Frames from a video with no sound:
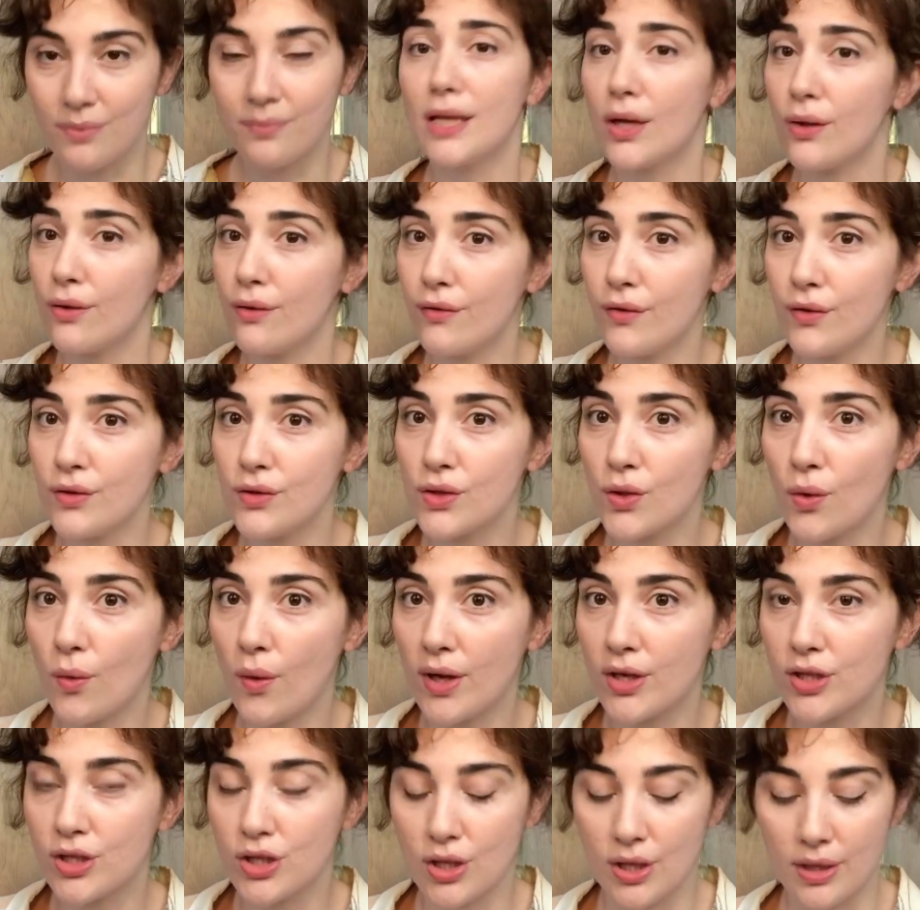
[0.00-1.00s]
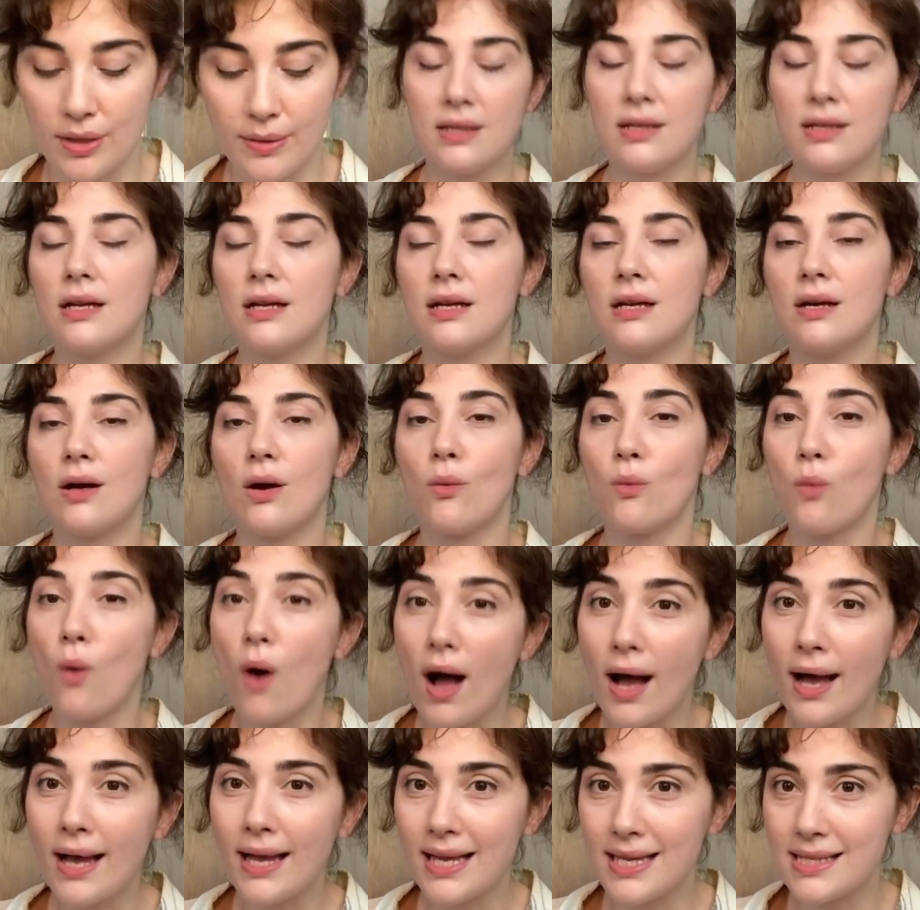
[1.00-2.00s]
Now the first question,
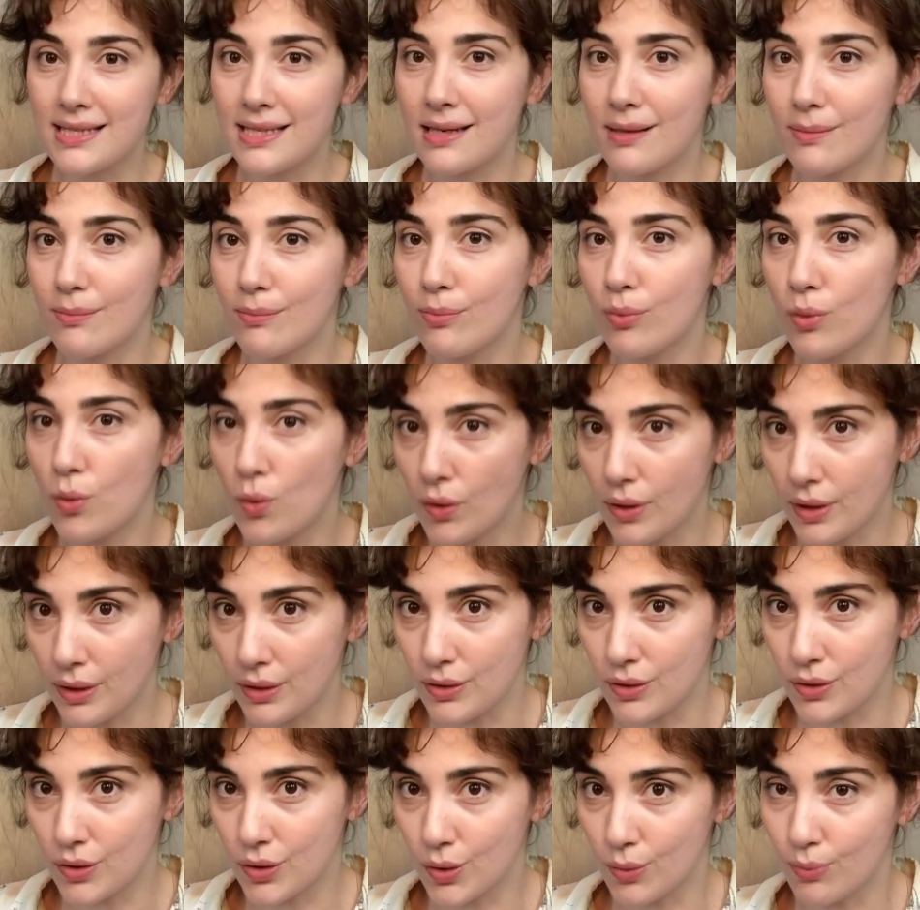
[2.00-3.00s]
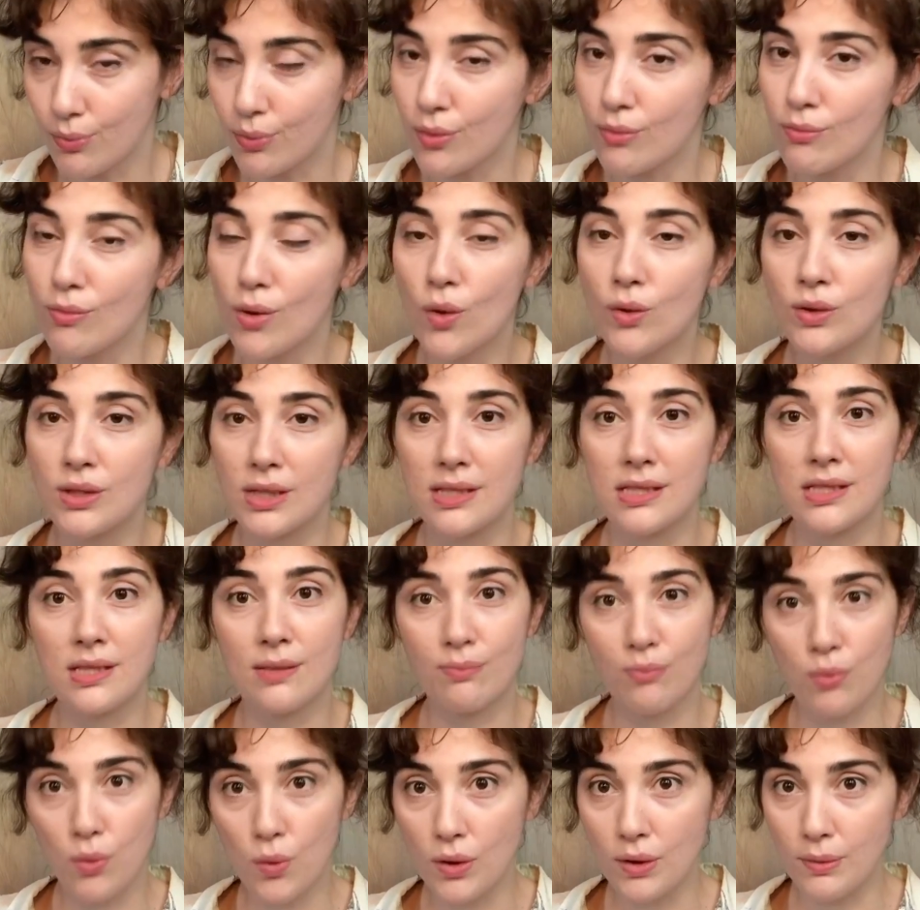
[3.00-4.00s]
why is it important to promote and
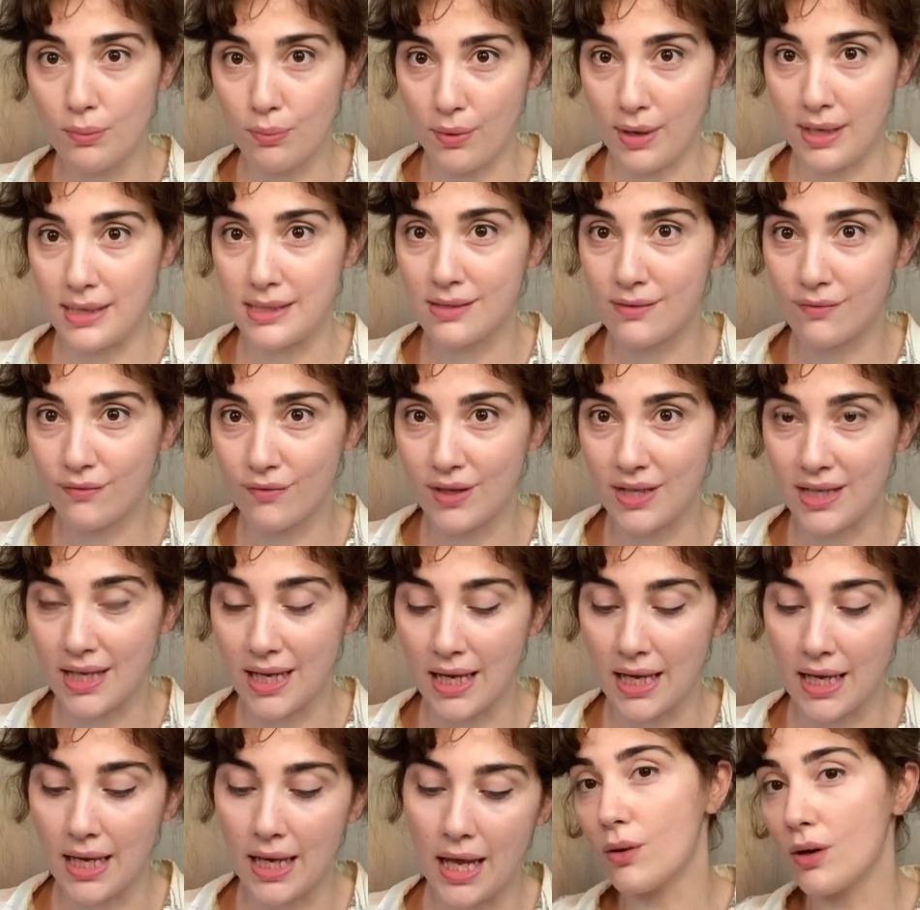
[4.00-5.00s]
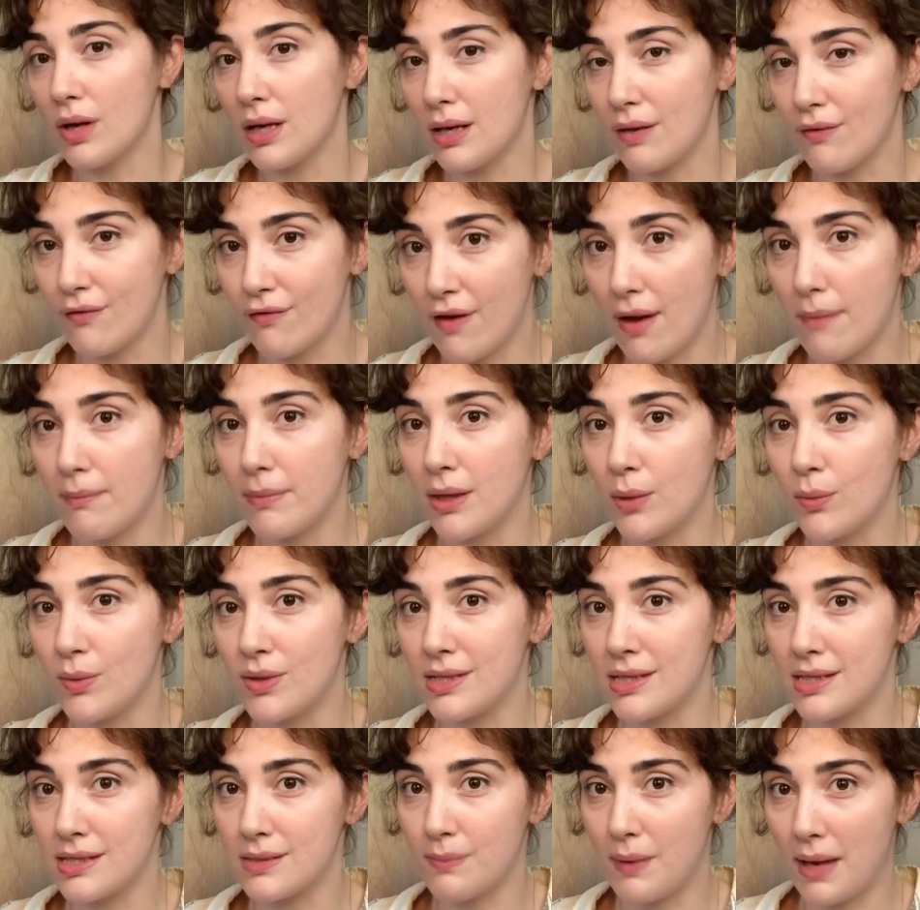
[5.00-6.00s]
support breastfeeding in a family with
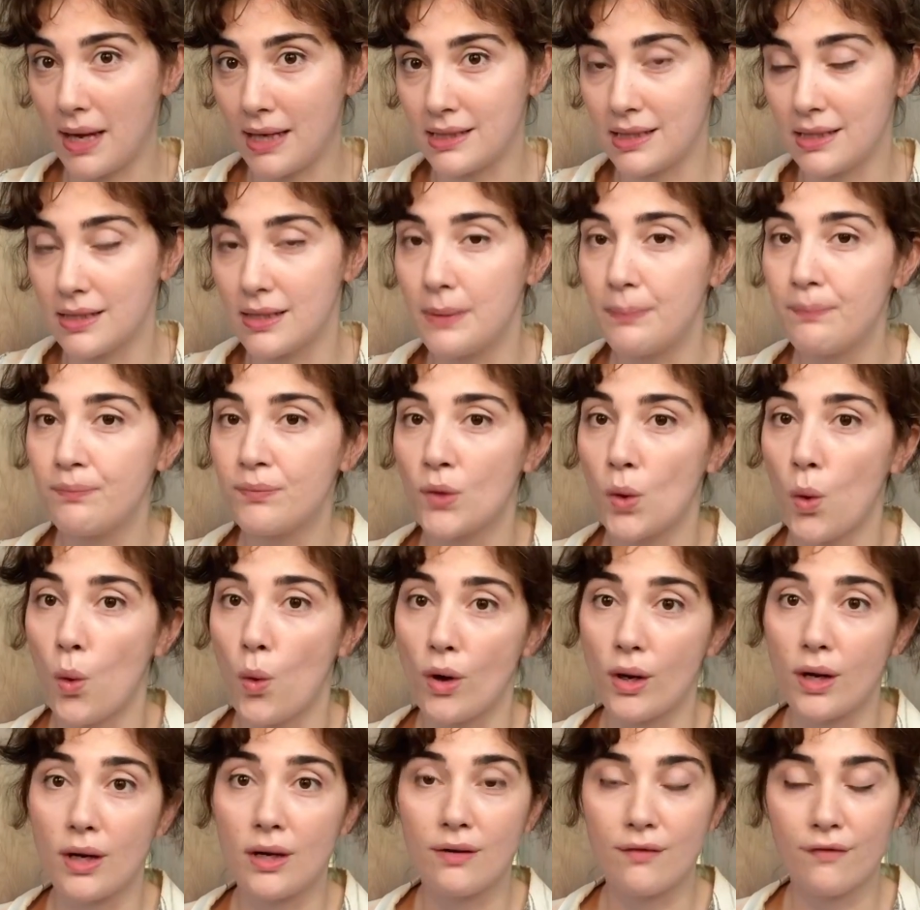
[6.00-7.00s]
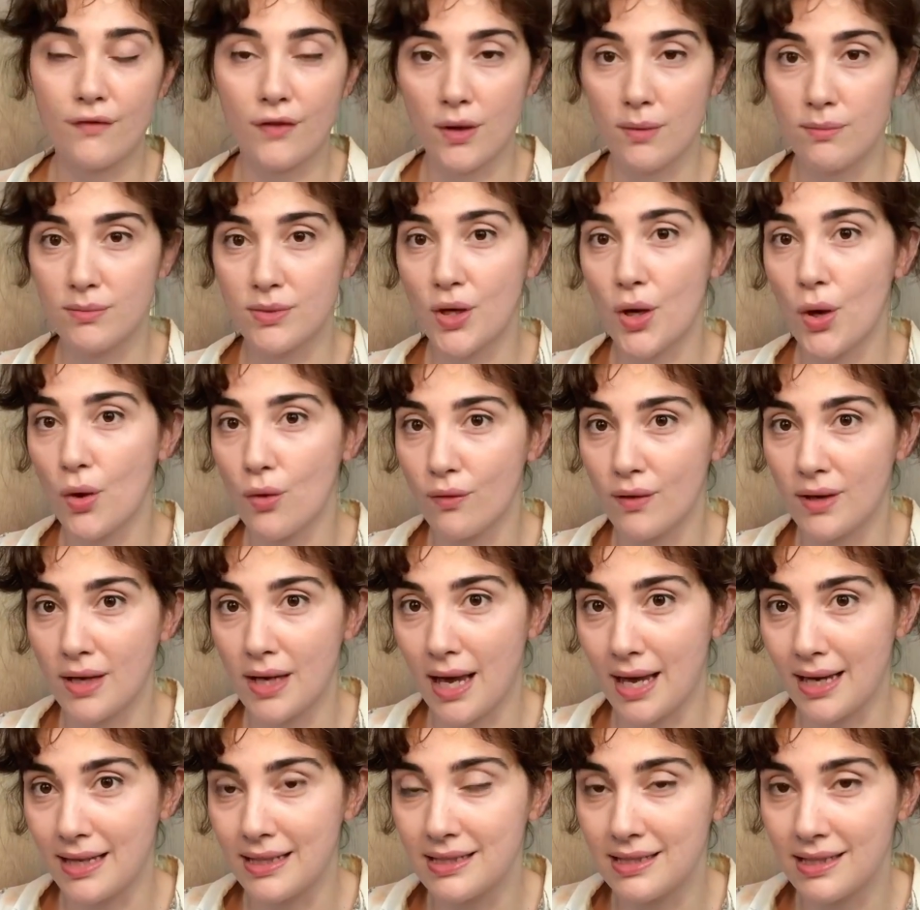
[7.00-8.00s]
suspected or confirmed
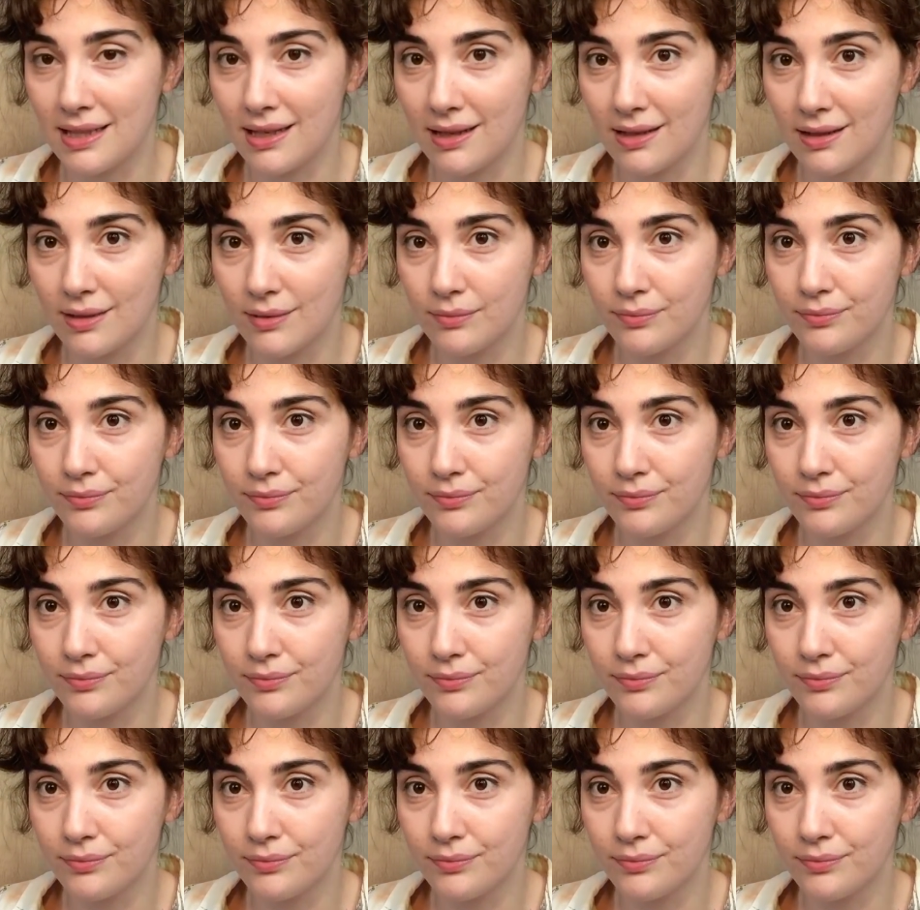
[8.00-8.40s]
COVID-19?